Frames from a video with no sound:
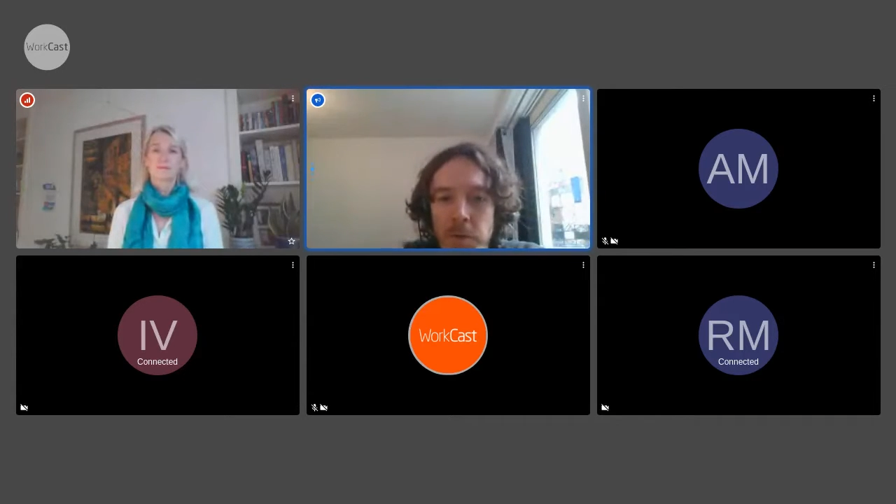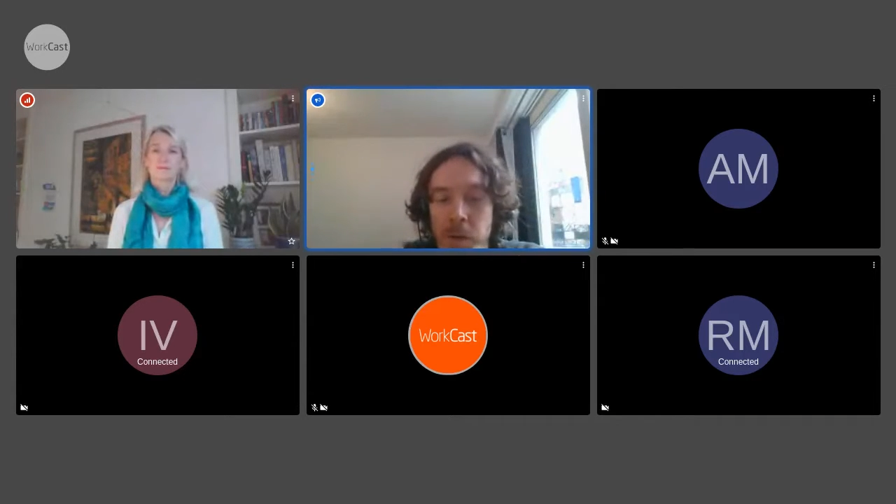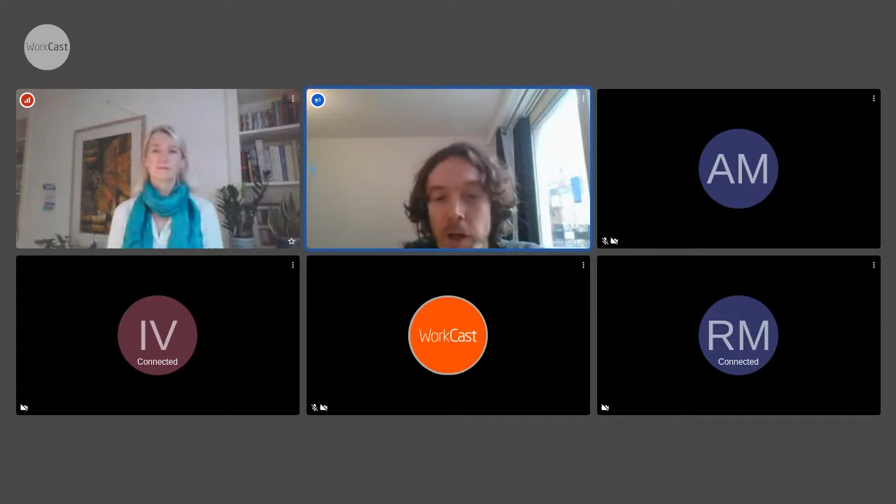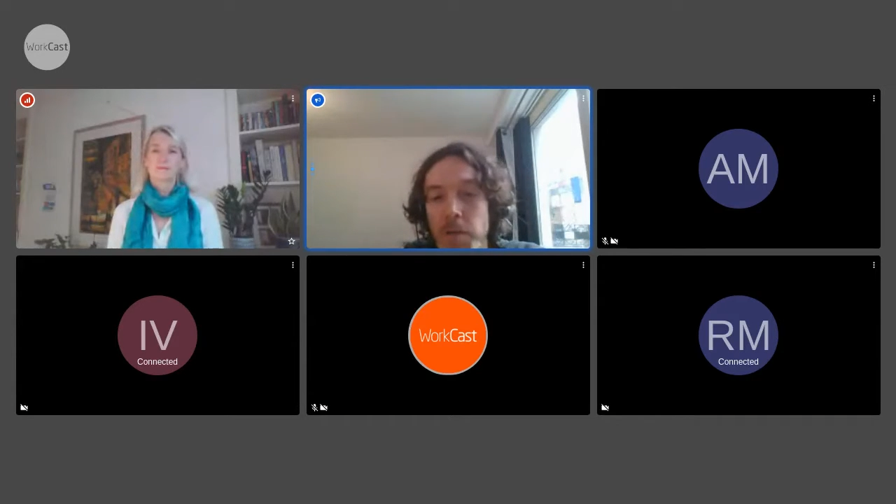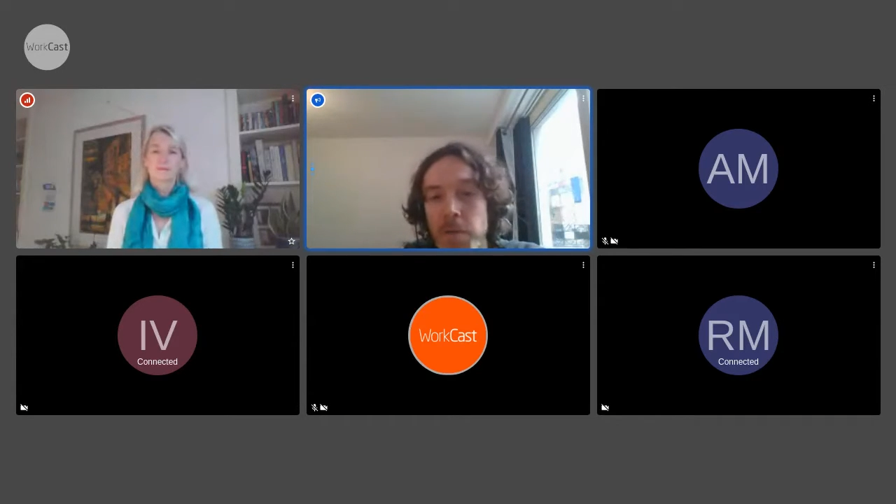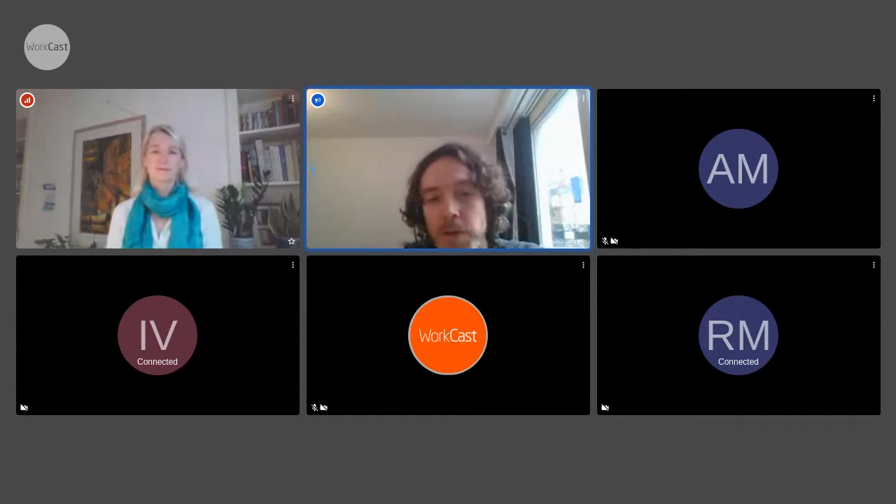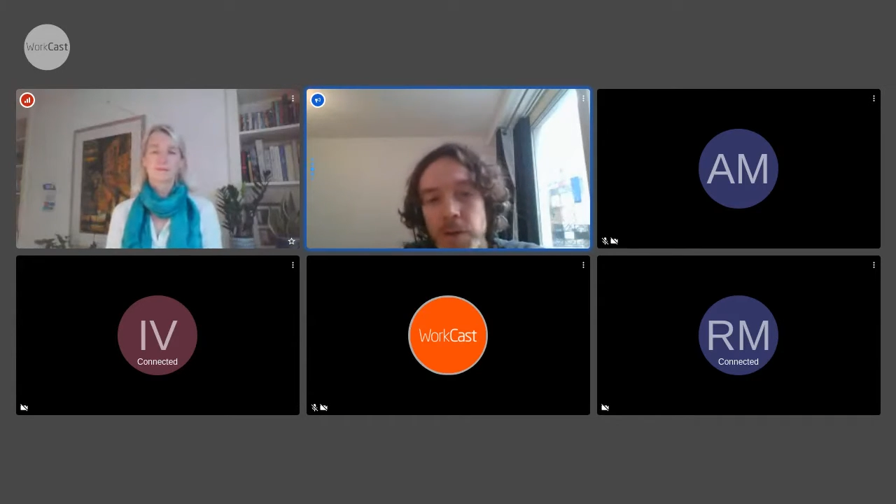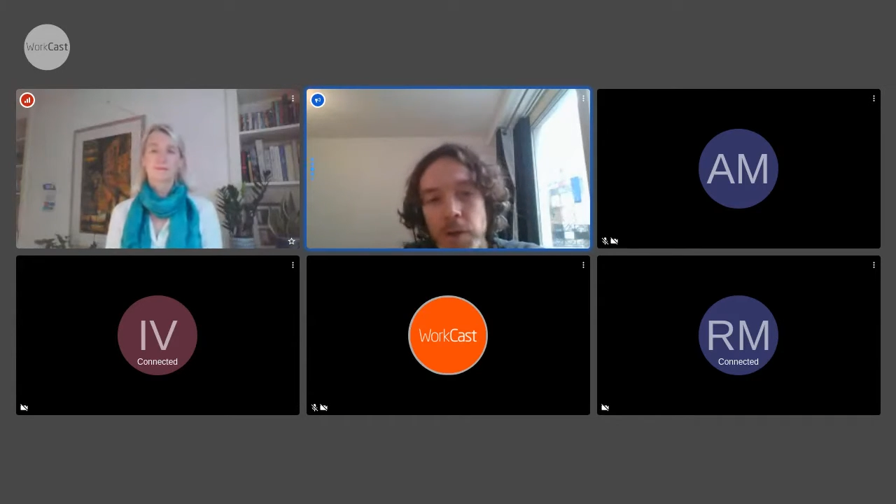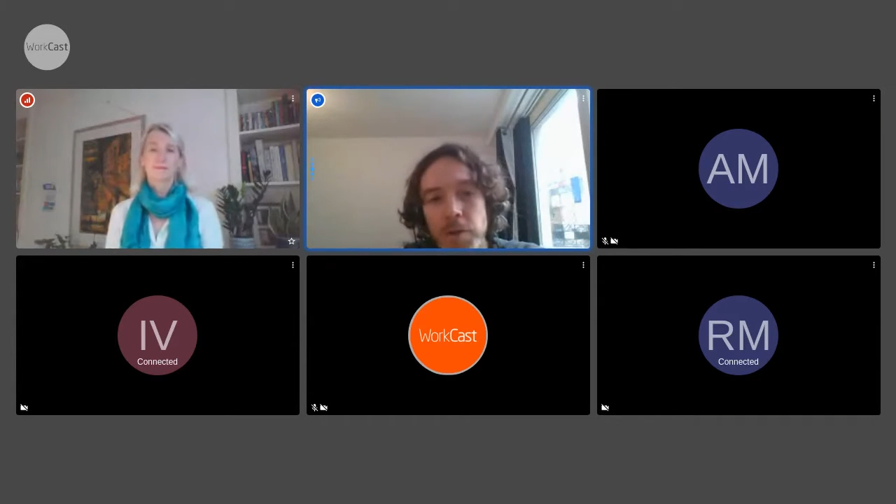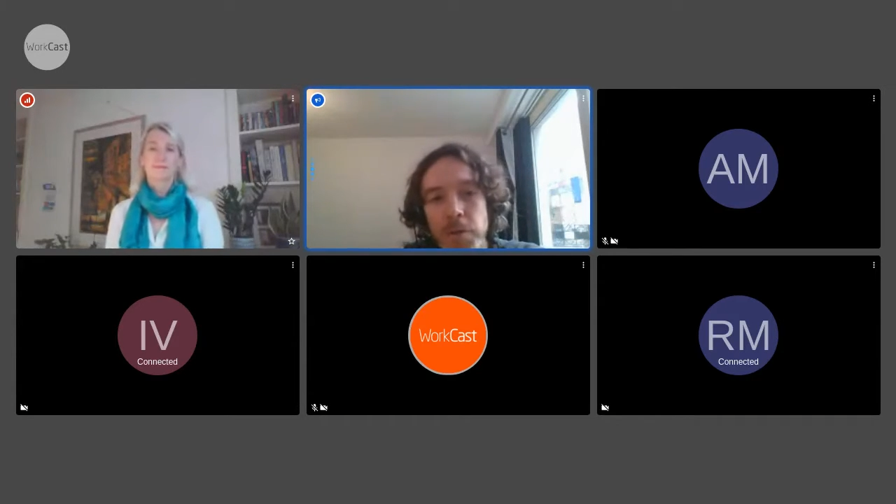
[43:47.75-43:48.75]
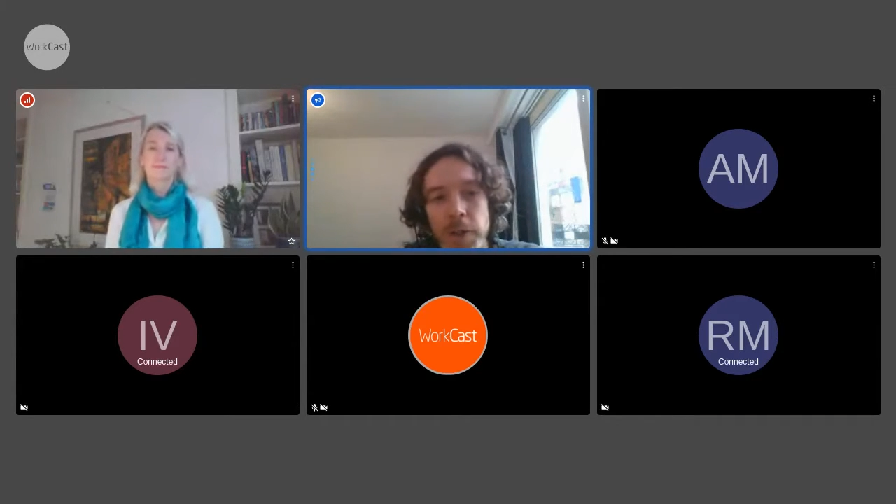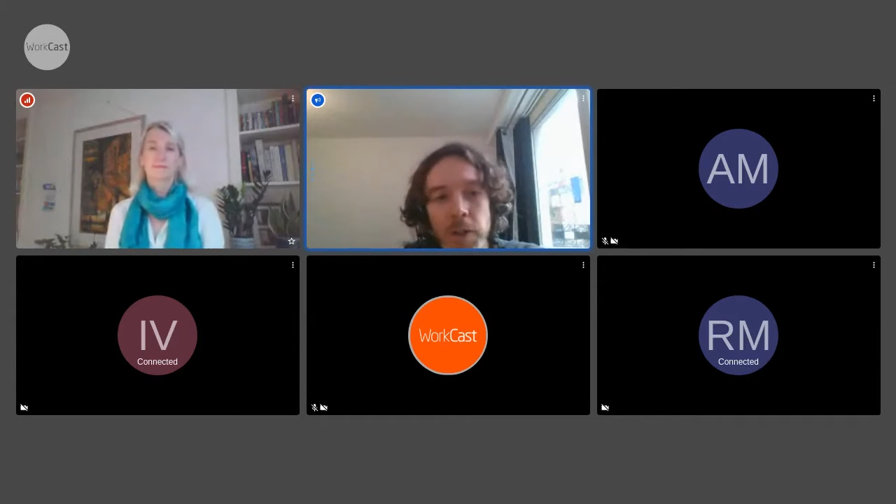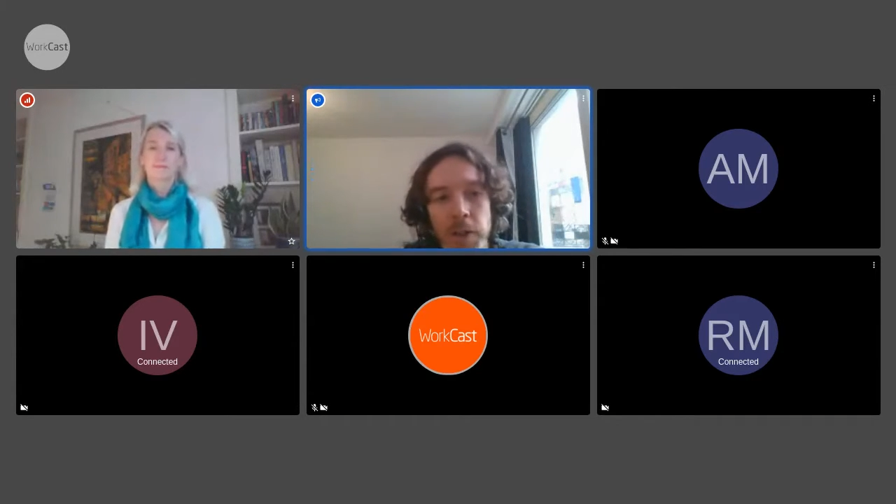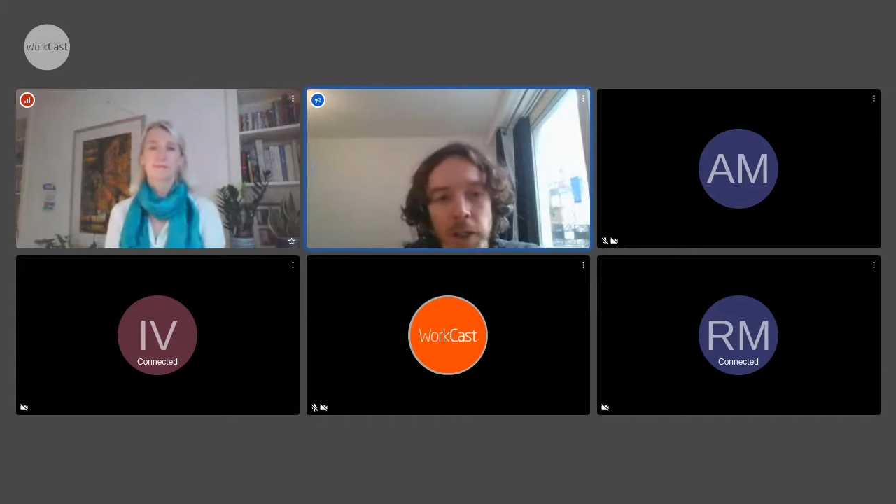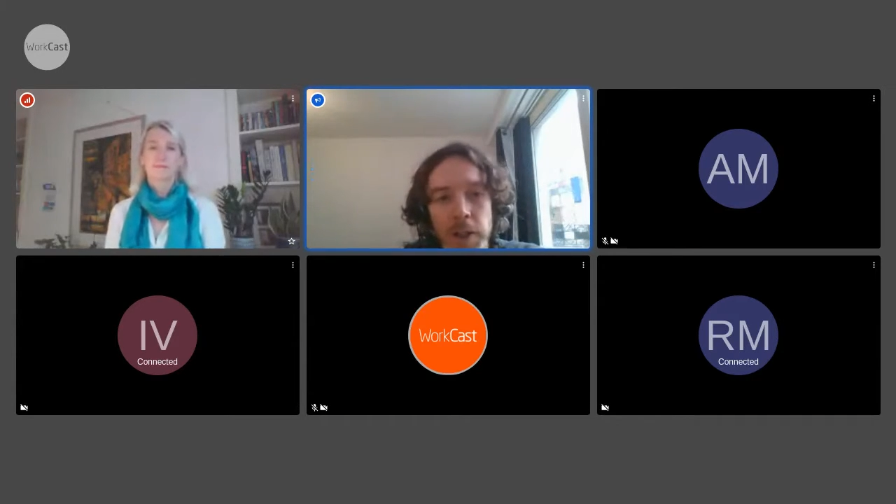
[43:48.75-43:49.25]
Everybody. I'm very sorry if we
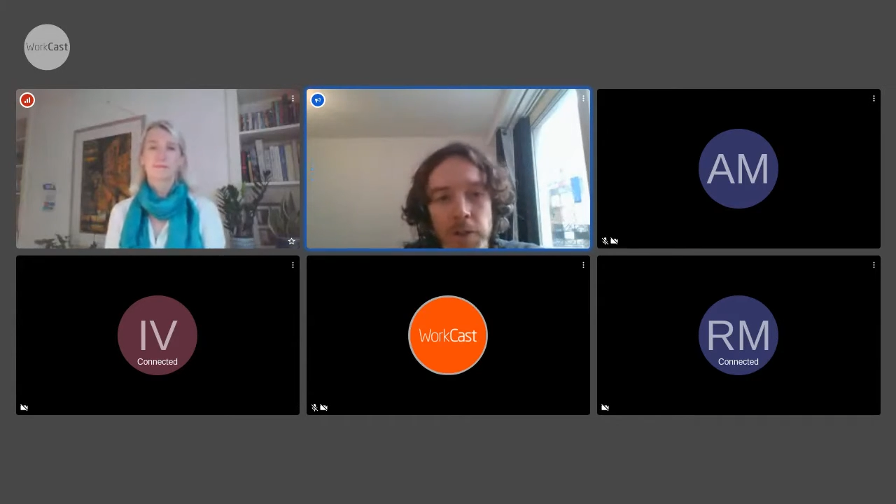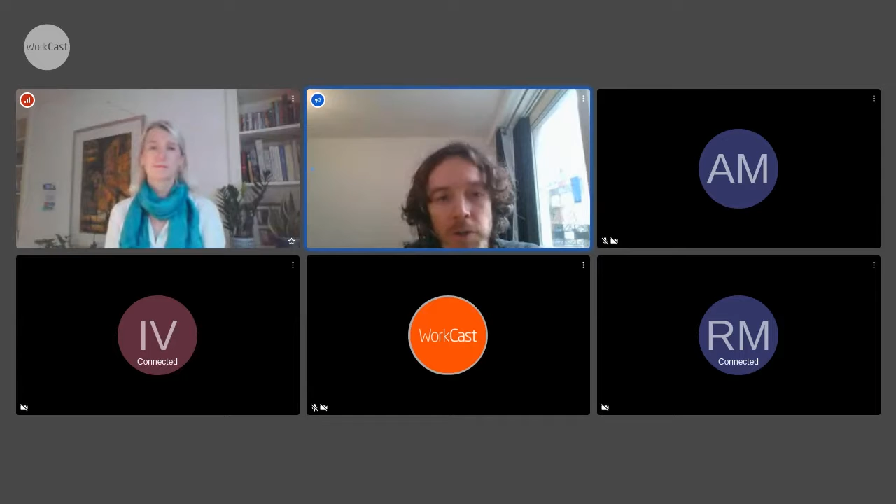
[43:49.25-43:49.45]
couldn't get